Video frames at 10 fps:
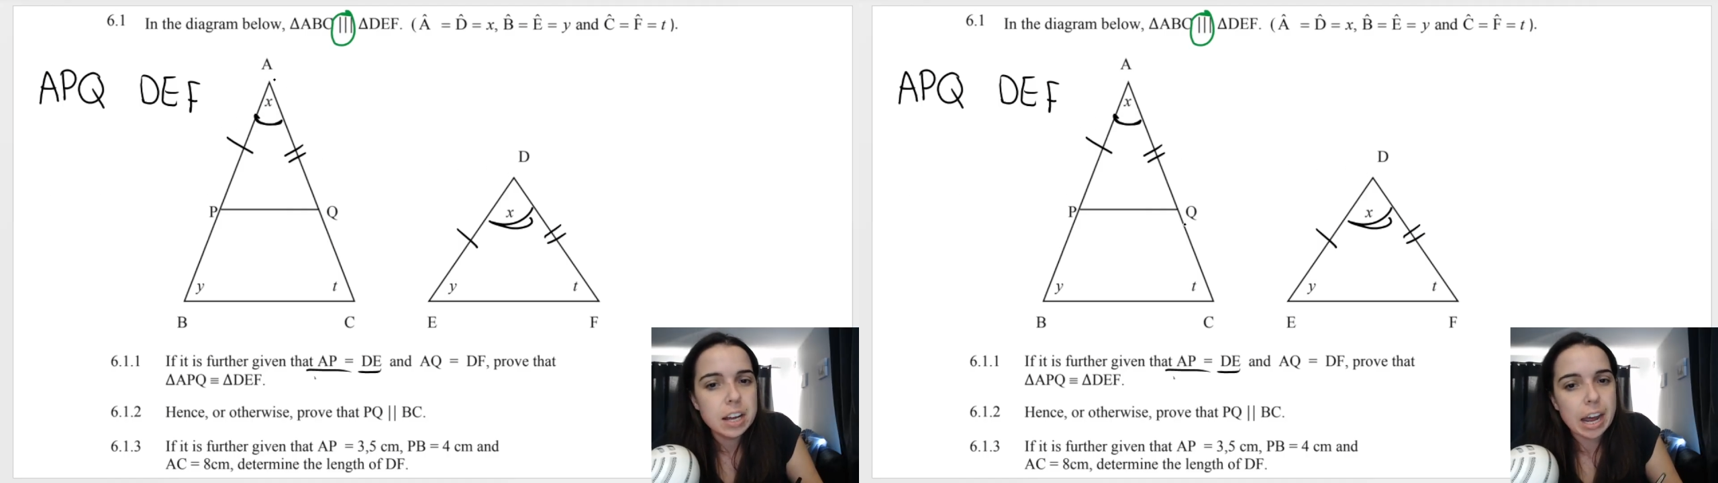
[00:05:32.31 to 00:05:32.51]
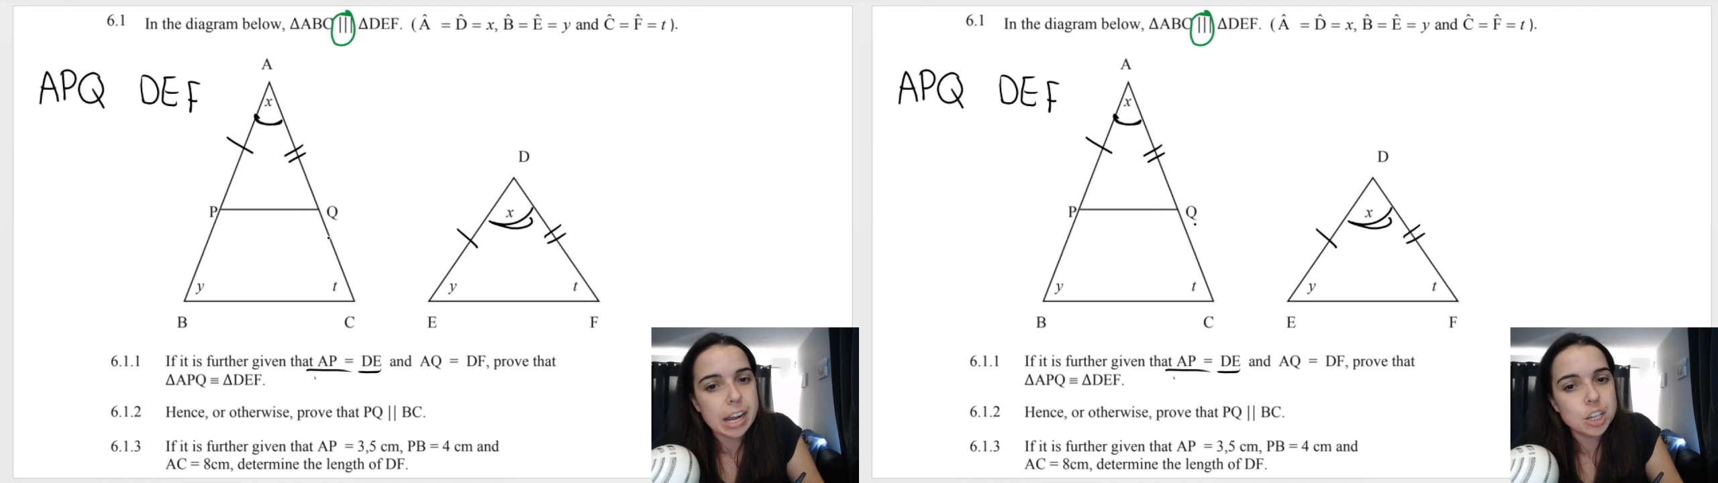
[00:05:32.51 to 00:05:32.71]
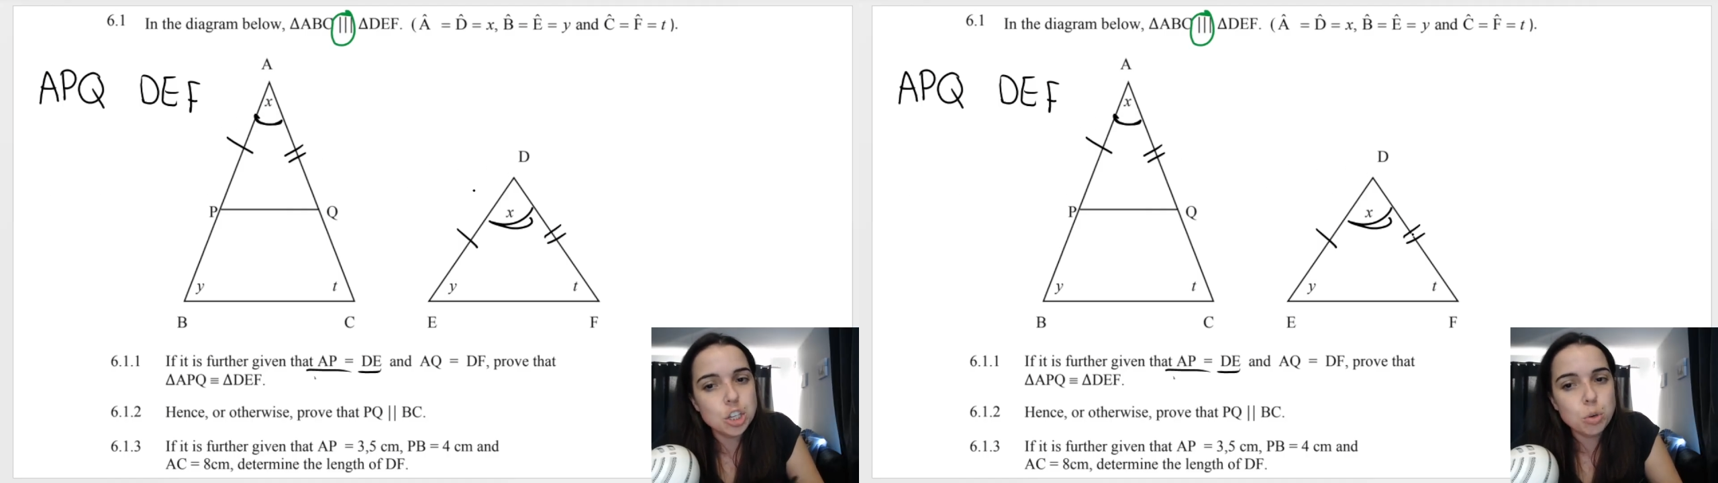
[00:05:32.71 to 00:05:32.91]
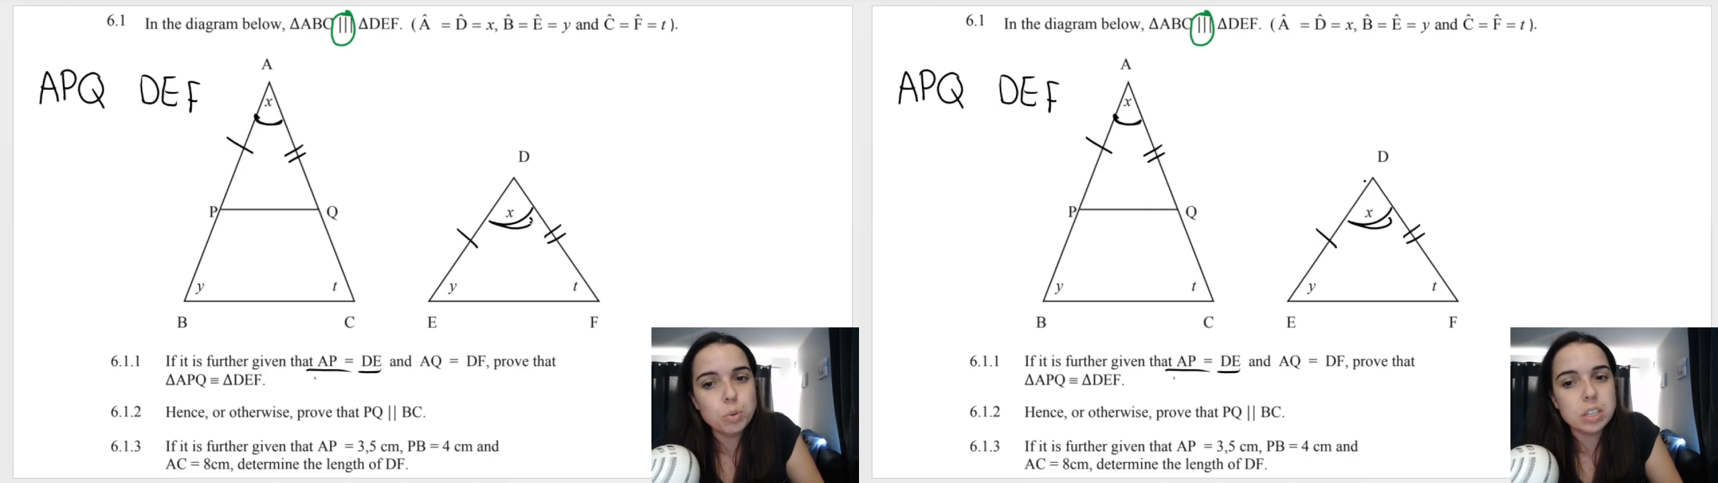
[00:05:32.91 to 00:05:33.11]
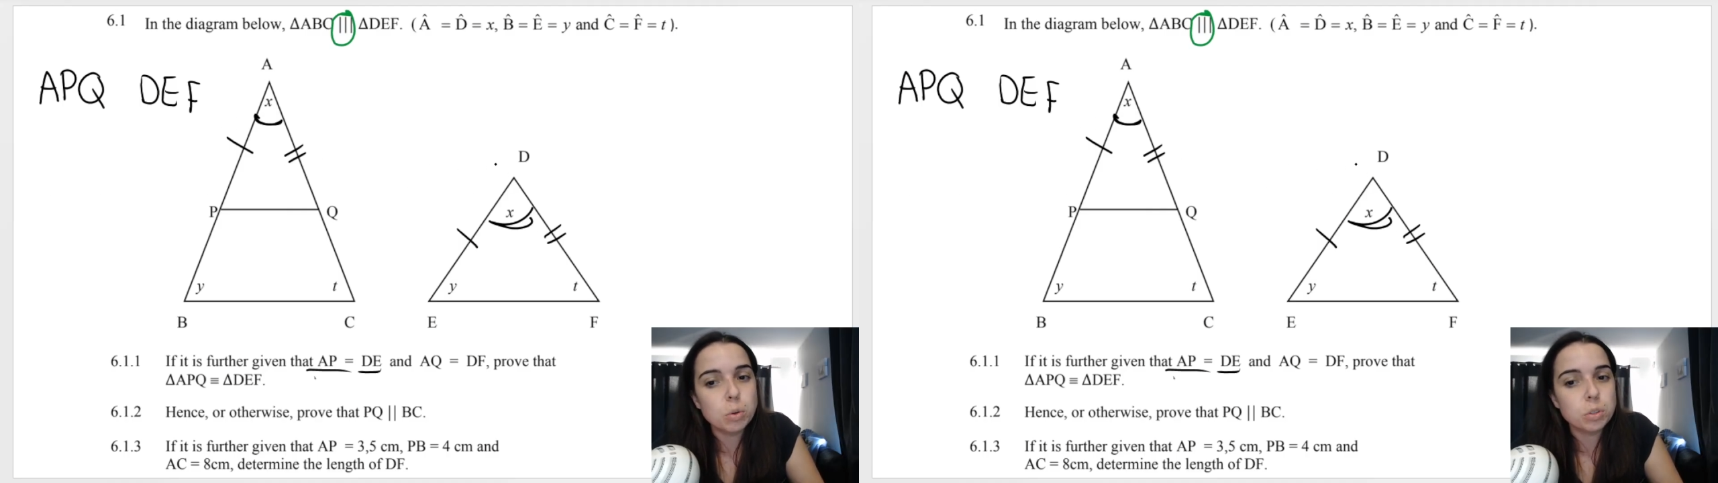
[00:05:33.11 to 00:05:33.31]
AQ
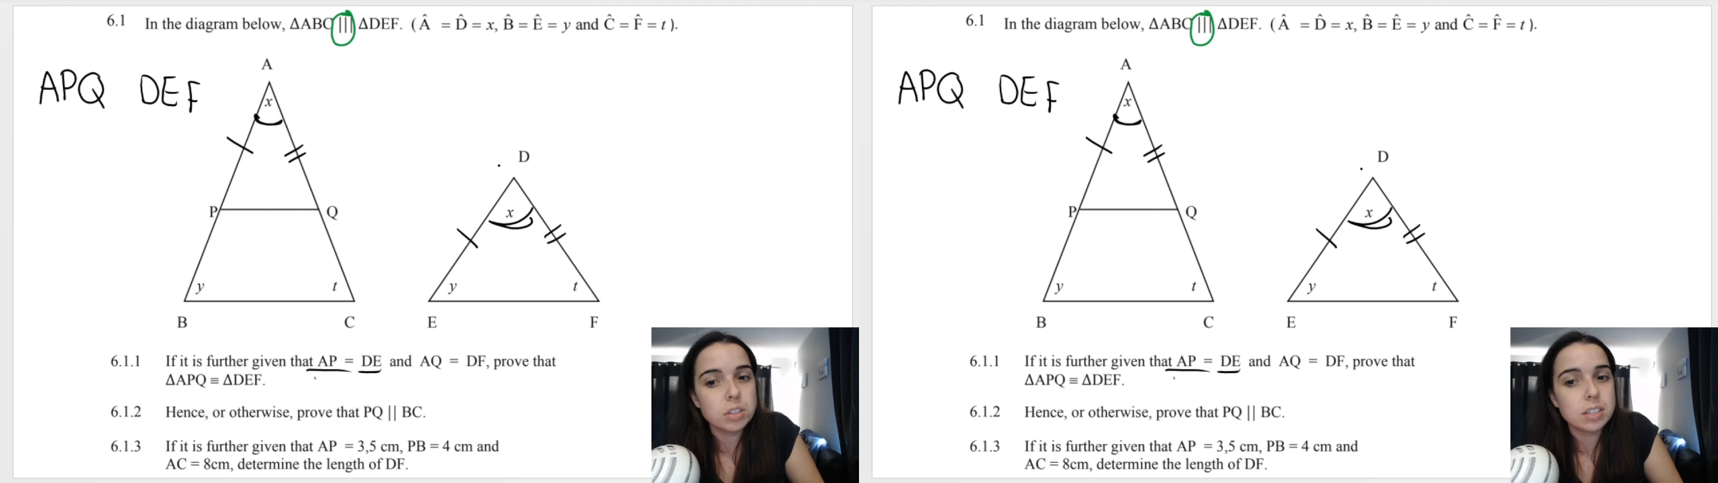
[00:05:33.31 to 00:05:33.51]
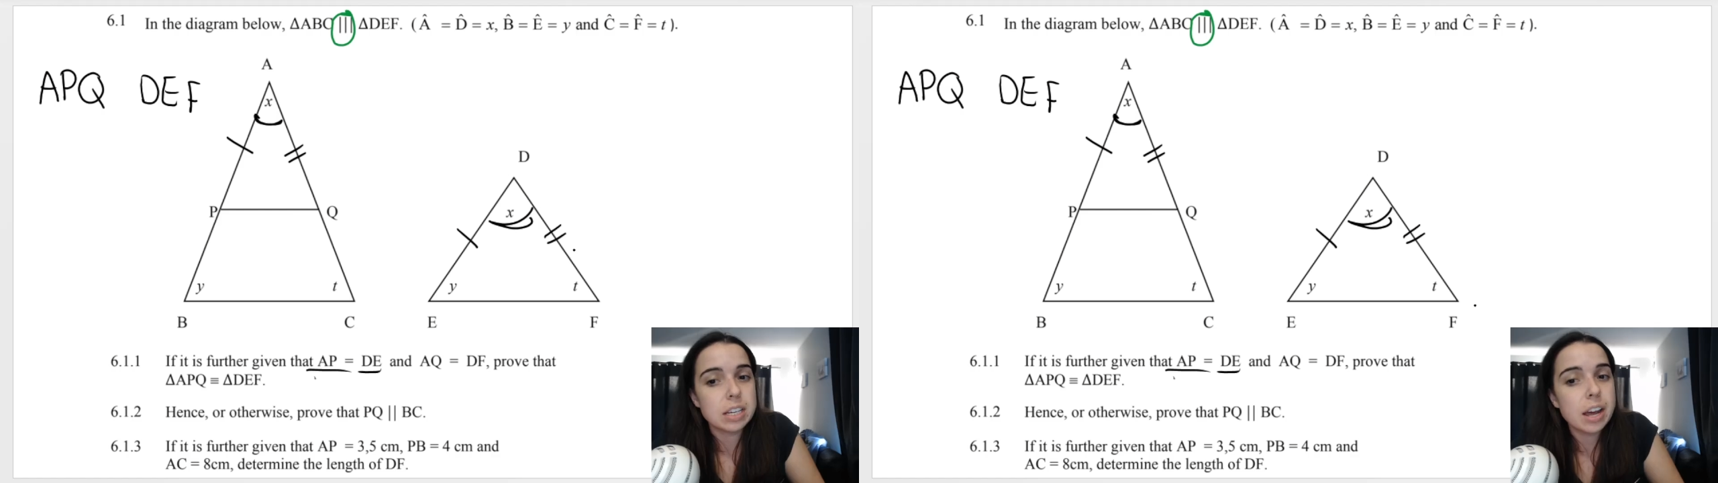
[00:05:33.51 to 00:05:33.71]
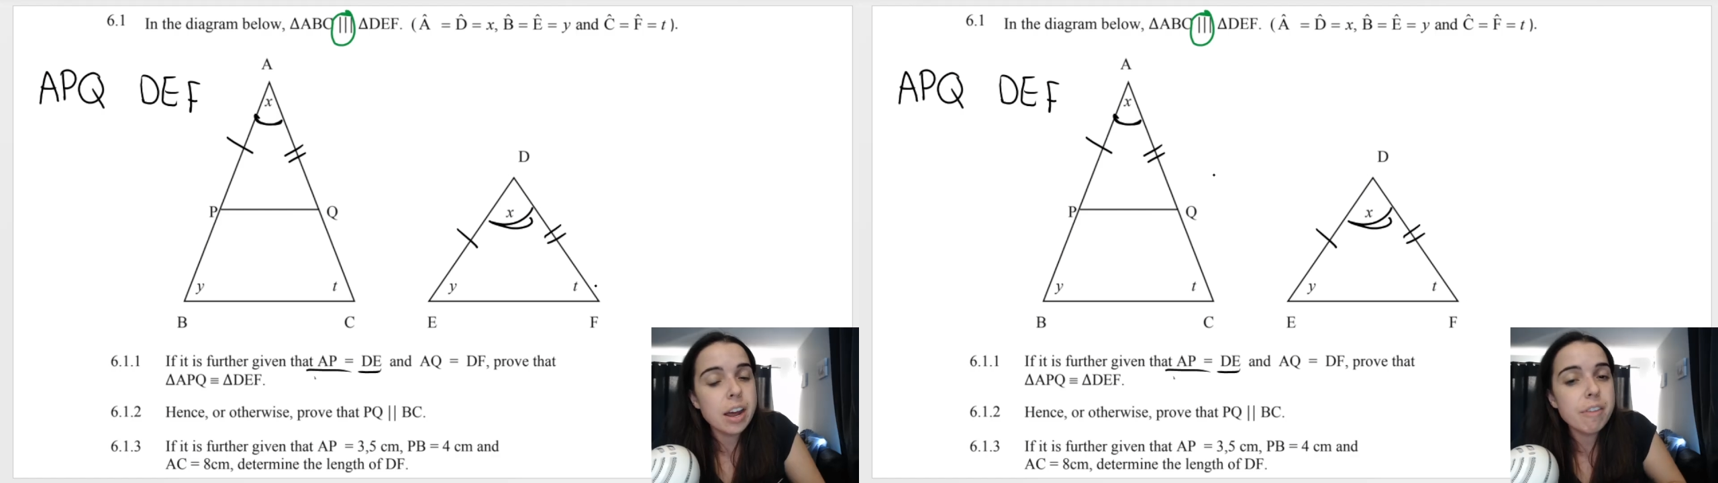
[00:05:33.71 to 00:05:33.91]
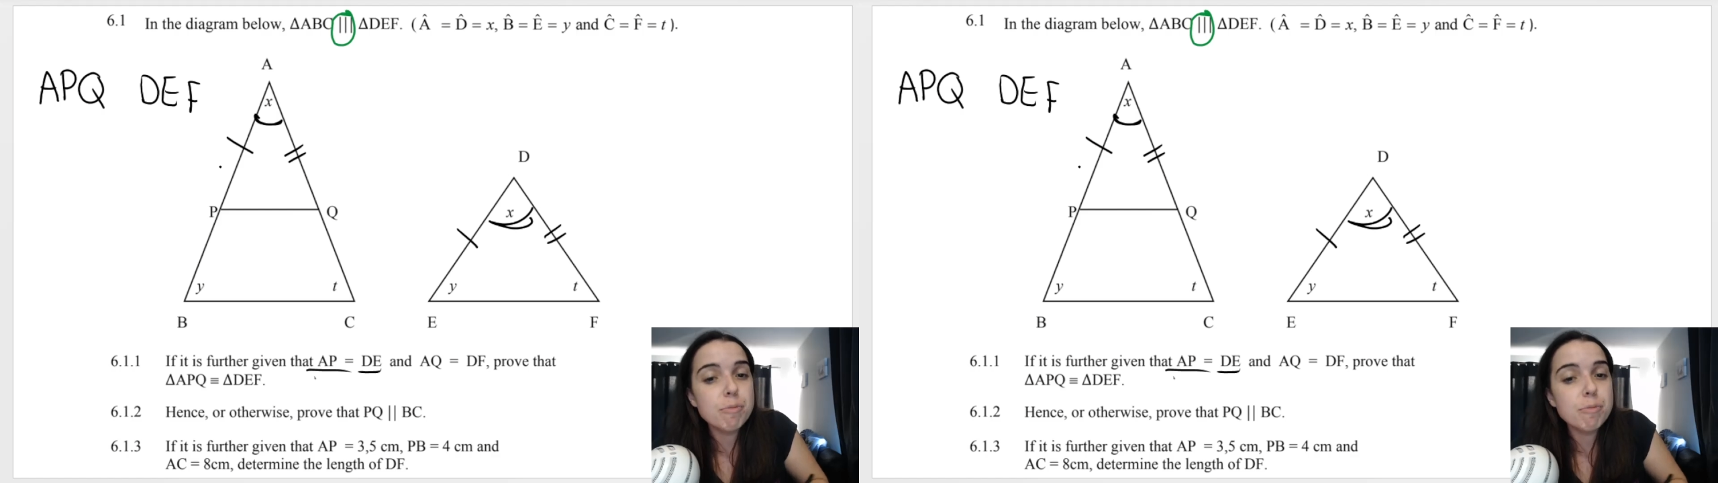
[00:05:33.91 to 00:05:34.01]
was equal to DF.